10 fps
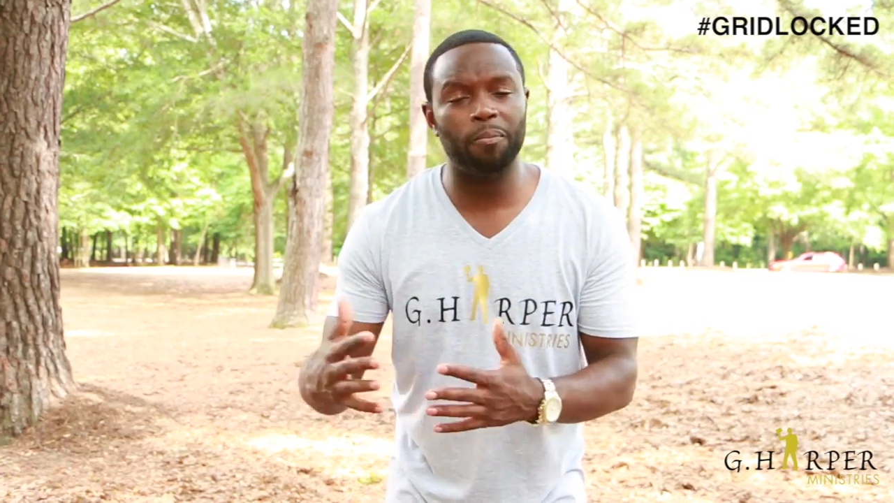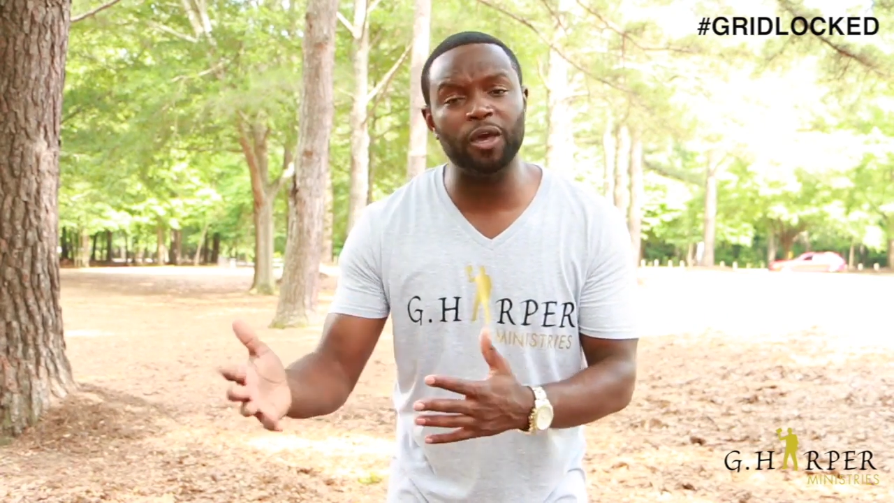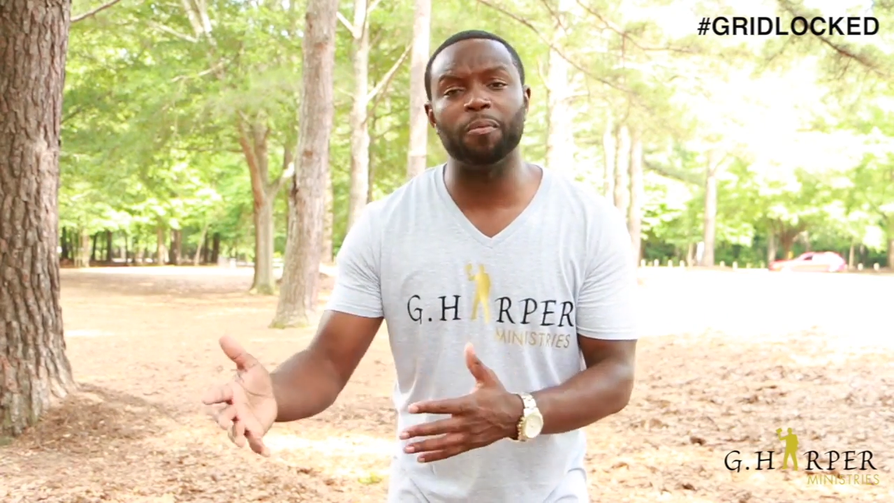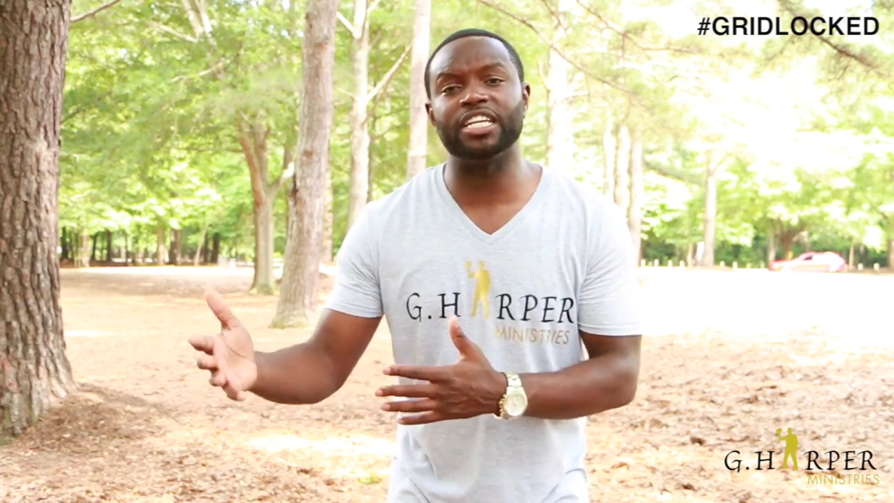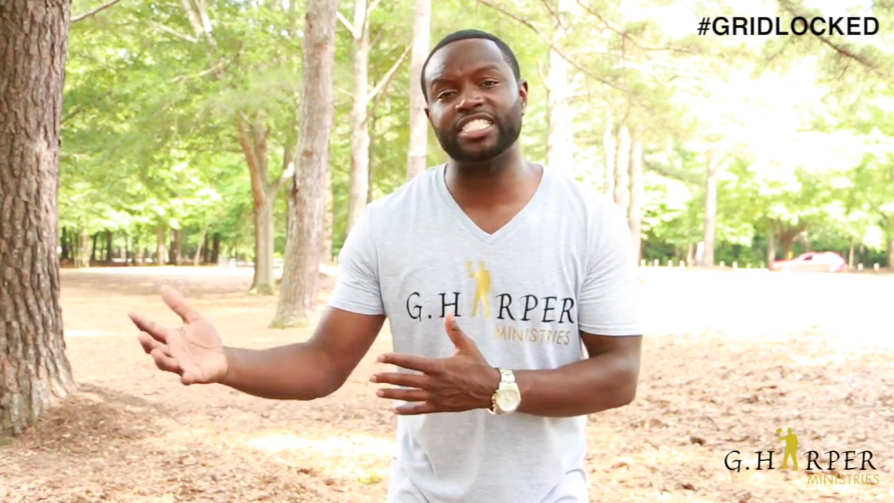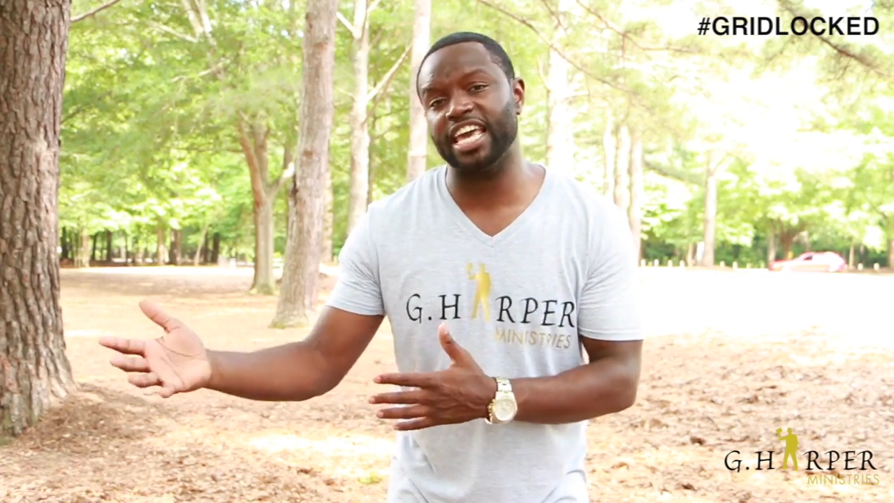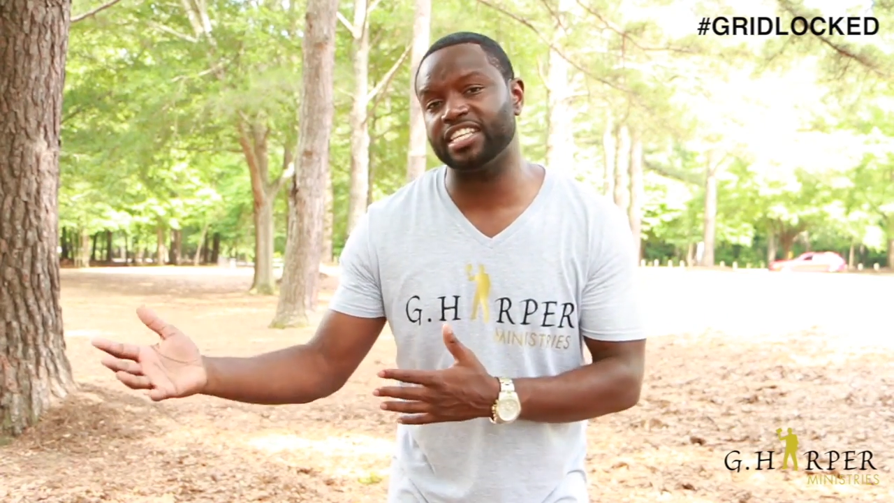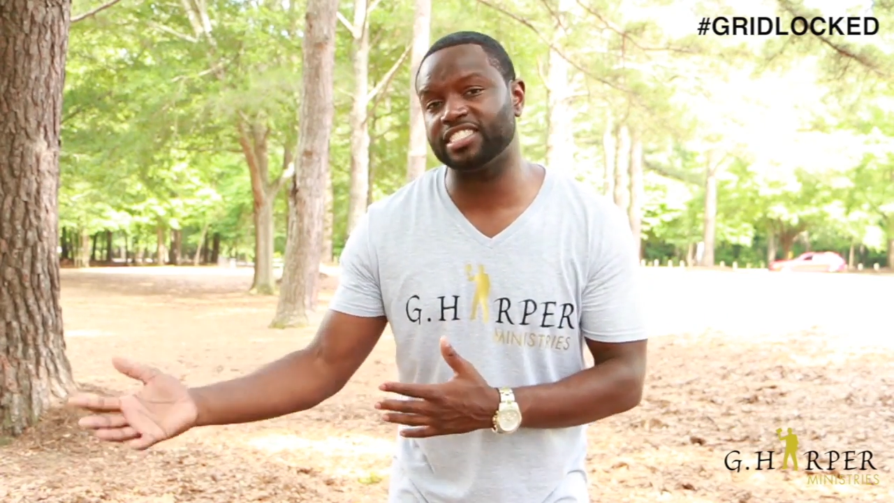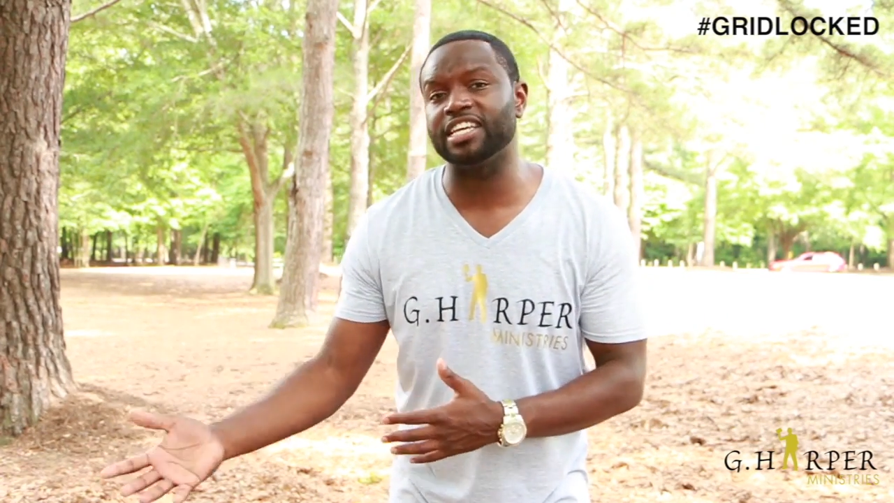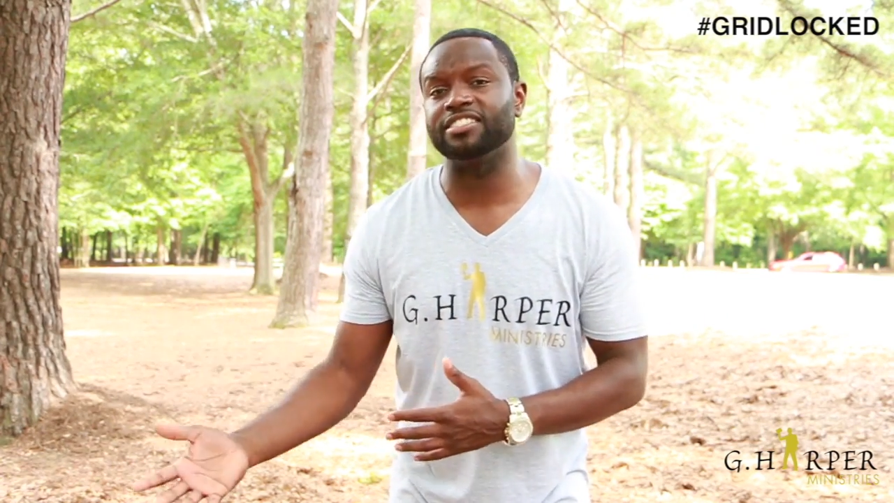people to
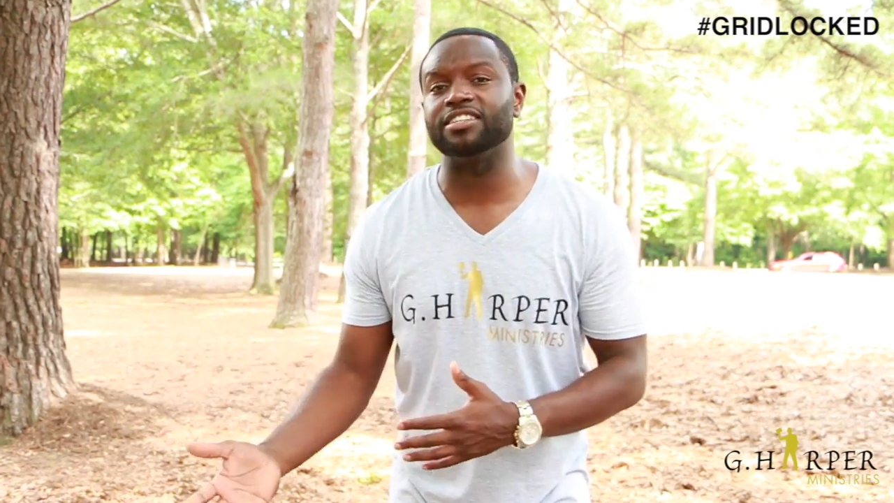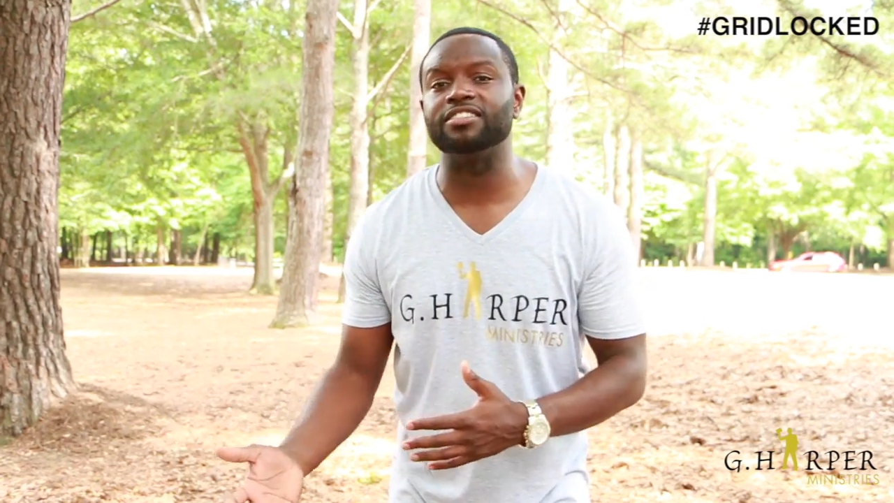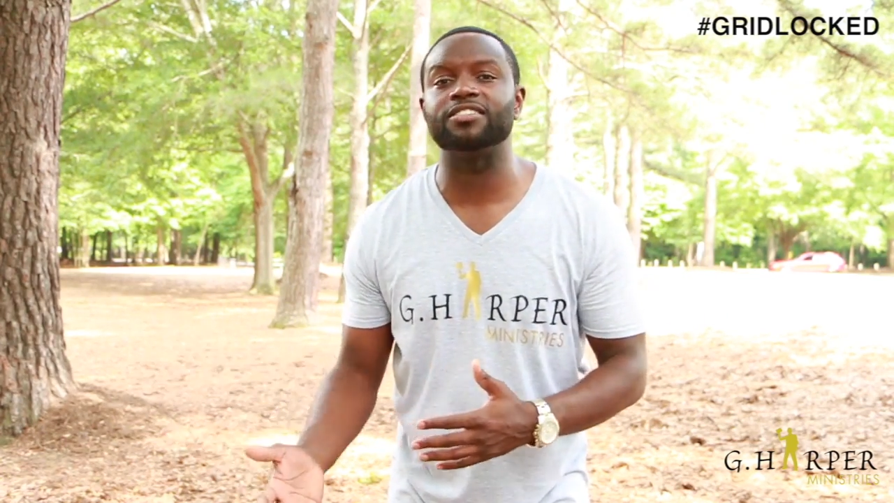take census.